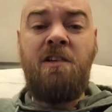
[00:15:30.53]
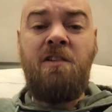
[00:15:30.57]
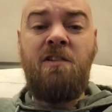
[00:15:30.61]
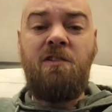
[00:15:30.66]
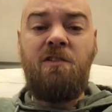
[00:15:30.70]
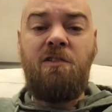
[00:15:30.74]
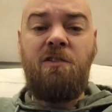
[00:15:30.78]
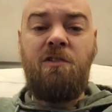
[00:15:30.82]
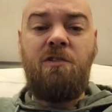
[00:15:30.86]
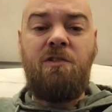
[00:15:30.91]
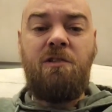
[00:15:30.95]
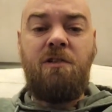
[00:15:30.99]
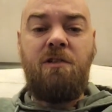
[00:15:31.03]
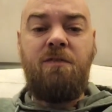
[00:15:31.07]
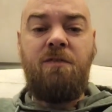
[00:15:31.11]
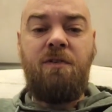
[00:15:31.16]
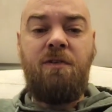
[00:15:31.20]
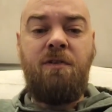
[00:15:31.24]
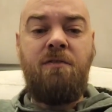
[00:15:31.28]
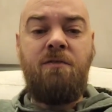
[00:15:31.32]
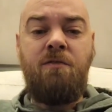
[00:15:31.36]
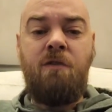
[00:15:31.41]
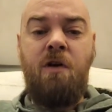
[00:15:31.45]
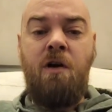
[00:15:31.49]
Such a
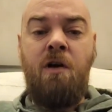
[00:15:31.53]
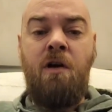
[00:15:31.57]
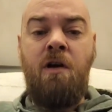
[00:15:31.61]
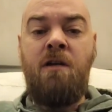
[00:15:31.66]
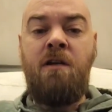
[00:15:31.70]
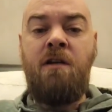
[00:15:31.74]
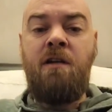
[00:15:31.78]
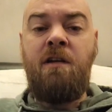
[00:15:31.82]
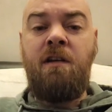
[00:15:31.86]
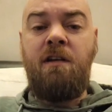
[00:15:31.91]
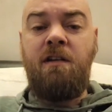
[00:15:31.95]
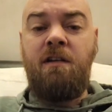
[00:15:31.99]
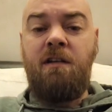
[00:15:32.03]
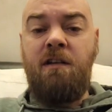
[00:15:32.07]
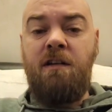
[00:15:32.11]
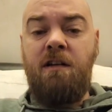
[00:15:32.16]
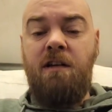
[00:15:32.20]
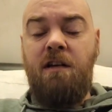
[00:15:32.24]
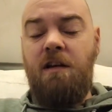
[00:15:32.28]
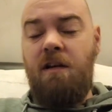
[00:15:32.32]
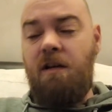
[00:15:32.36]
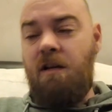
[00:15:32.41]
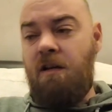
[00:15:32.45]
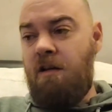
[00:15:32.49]
fun ride,
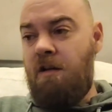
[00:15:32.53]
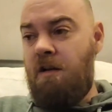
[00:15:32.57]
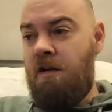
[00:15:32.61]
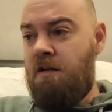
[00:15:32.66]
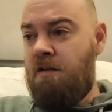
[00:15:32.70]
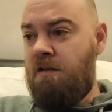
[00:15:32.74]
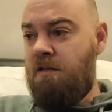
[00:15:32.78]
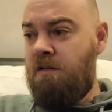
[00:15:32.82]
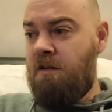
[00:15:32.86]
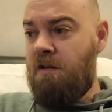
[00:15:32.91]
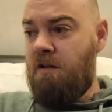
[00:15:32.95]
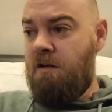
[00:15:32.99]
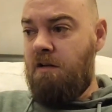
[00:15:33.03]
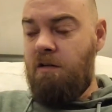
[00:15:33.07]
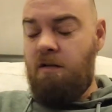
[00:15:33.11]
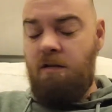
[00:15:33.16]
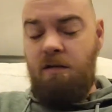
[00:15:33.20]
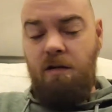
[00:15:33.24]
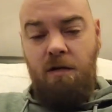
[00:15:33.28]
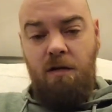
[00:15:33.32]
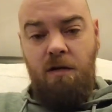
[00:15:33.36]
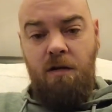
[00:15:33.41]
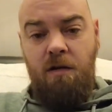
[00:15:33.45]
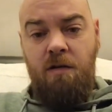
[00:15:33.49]
and
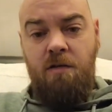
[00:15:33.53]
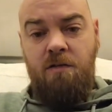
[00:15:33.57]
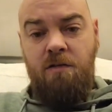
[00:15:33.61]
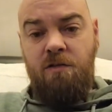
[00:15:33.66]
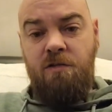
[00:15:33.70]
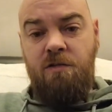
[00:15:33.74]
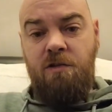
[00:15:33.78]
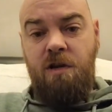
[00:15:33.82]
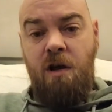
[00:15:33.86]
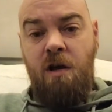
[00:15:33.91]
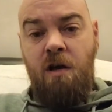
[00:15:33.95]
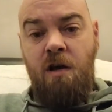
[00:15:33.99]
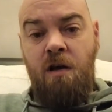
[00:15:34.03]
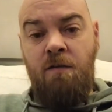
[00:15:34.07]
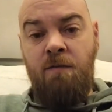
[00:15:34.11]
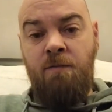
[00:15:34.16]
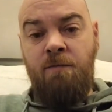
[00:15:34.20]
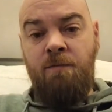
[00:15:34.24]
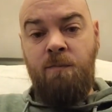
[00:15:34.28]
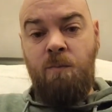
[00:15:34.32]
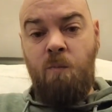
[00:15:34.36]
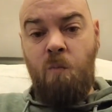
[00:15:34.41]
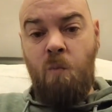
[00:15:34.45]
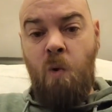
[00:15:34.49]
I just can't
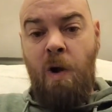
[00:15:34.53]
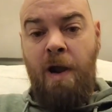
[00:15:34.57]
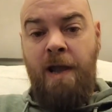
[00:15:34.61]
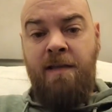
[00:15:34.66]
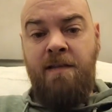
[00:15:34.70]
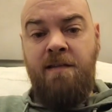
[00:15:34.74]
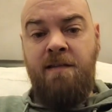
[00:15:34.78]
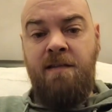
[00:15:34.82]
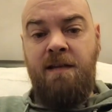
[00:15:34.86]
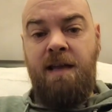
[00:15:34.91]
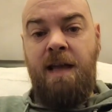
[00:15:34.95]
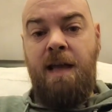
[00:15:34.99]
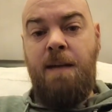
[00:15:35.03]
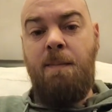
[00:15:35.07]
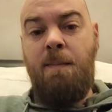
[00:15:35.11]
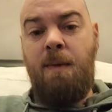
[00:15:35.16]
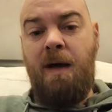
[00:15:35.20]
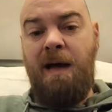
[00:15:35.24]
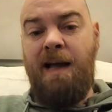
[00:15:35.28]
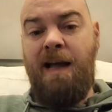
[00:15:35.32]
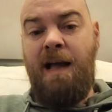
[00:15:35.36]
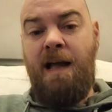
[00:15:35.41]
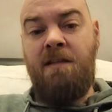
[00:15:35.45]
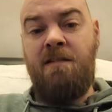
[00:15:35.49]
wait to get
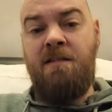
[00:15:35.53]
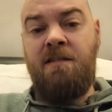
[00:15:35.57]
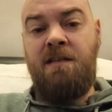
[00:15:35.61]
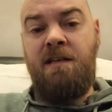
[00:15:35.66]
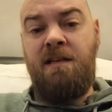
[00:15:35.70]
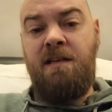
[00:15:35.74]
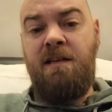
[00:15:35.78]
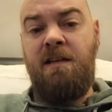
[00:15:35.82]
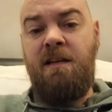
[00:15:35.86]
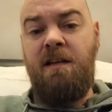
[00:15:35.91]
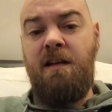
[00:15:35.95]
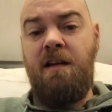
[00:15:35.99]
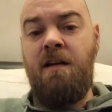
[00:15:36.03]
back at it.